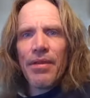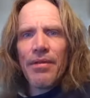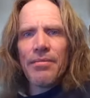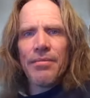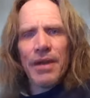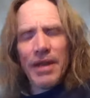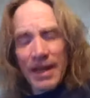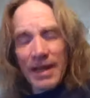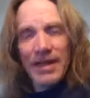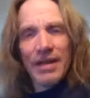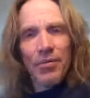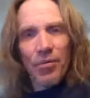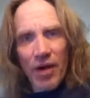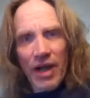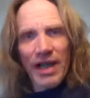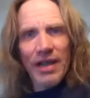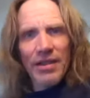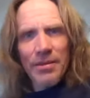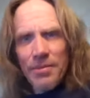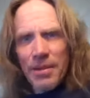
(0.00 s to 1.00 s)
But in a
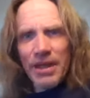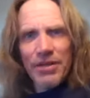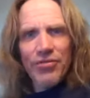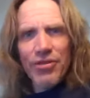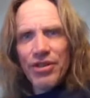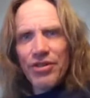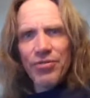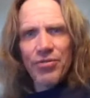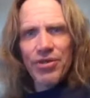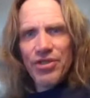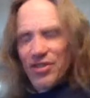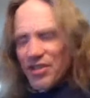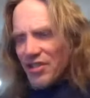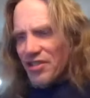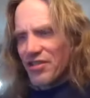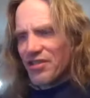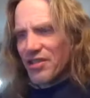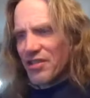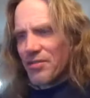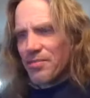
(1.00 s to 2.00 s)
way, the Matrix was
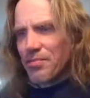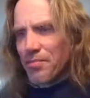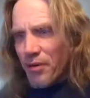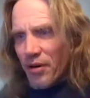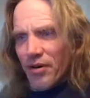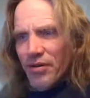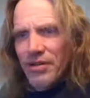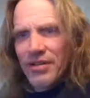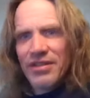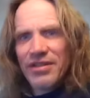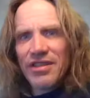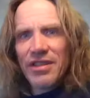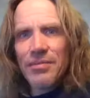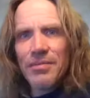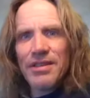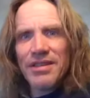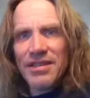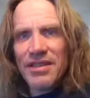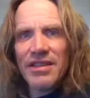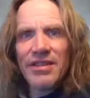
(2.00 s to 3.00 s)
just as burdensome
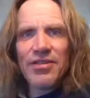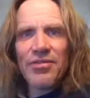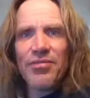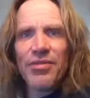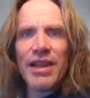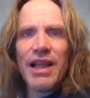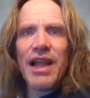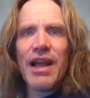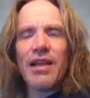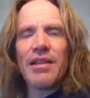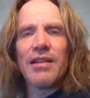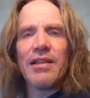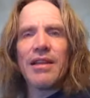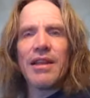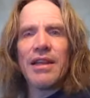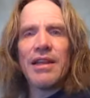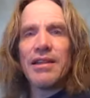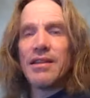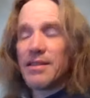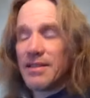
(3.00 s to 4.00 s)
as this
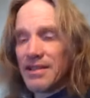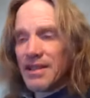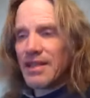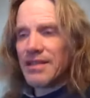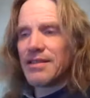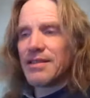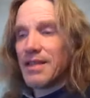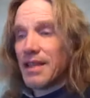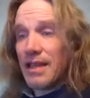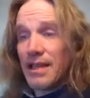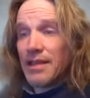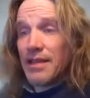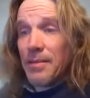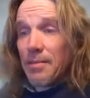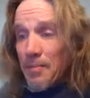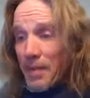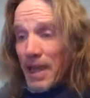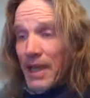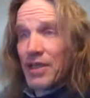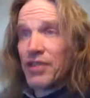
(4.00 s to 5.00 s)
reality, in the sense that in the
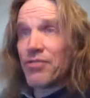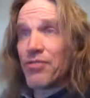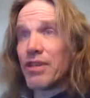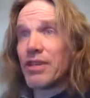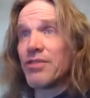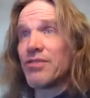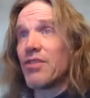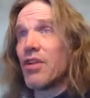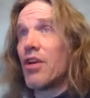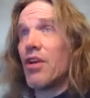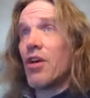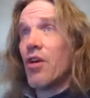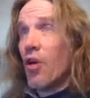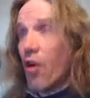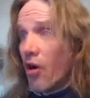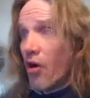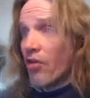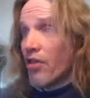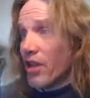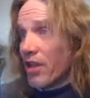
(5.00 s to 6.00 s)
Matrix,
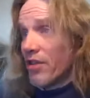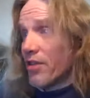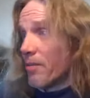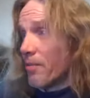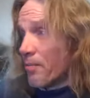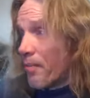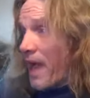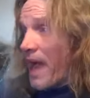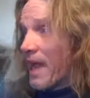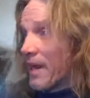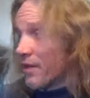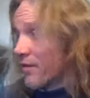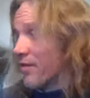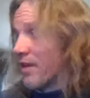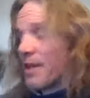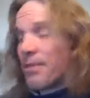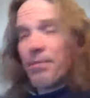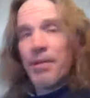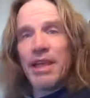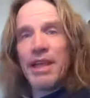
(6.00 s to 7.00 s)
all the other
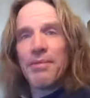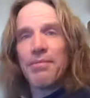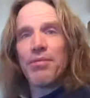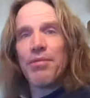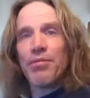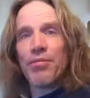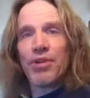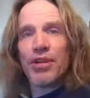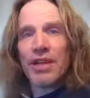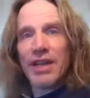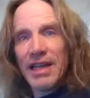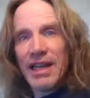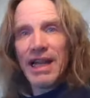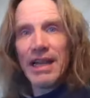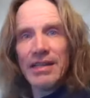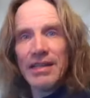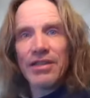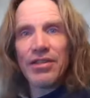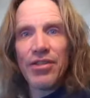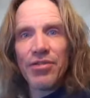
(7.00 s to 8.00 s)
battery people were
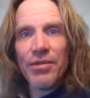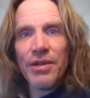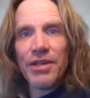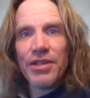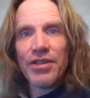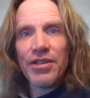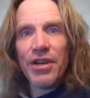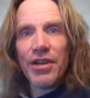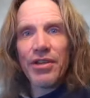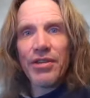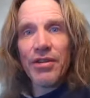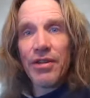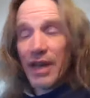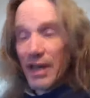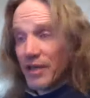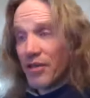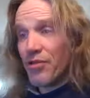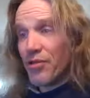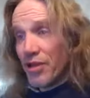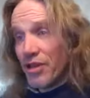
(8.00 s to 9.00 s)
connected to each other,
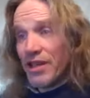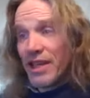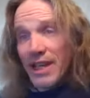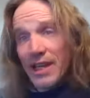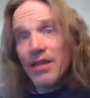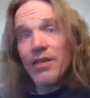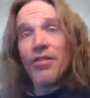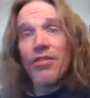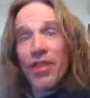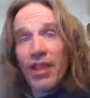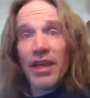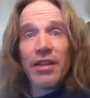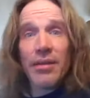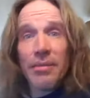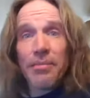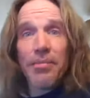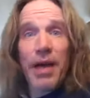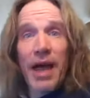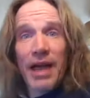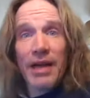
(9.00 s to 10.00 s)
and you could kill the other
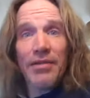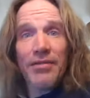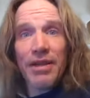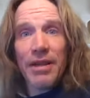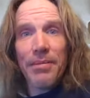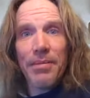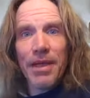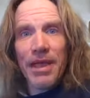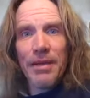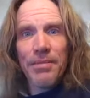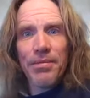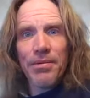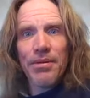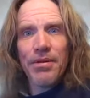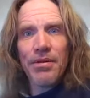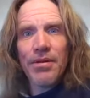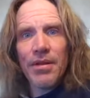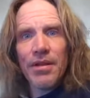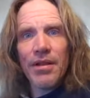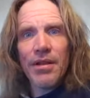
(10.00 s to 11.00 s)
battery
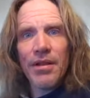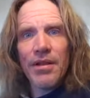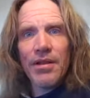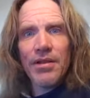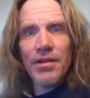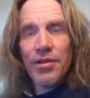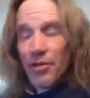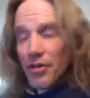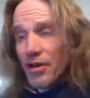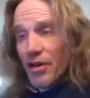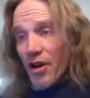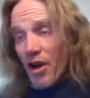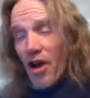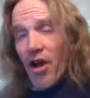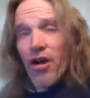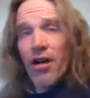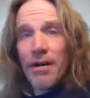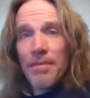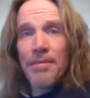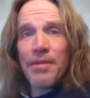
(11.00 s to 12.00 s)
people. You could
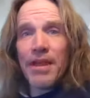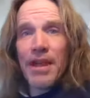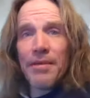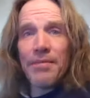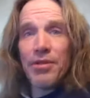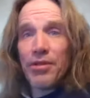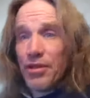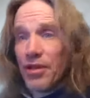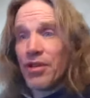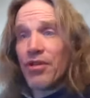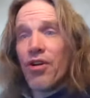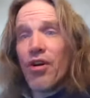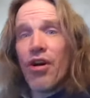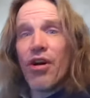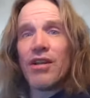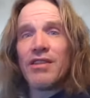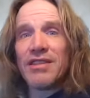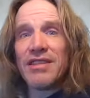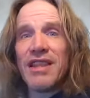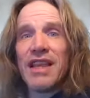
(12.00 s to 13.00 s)
harm them. You could
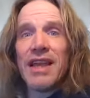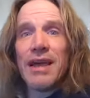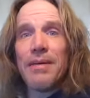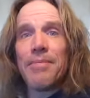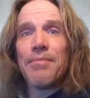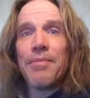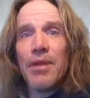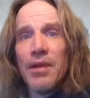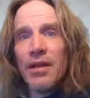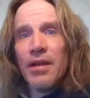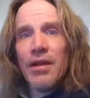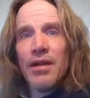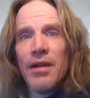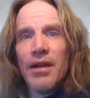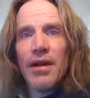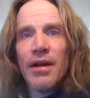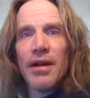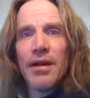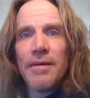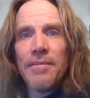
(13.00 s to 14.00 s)
cause them.
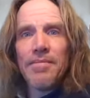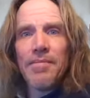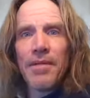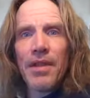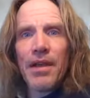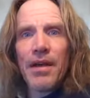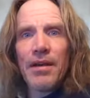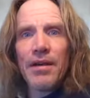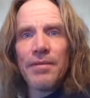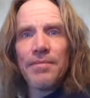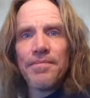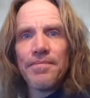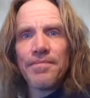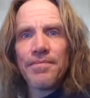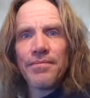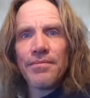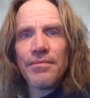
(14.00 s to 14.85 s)
Um, um,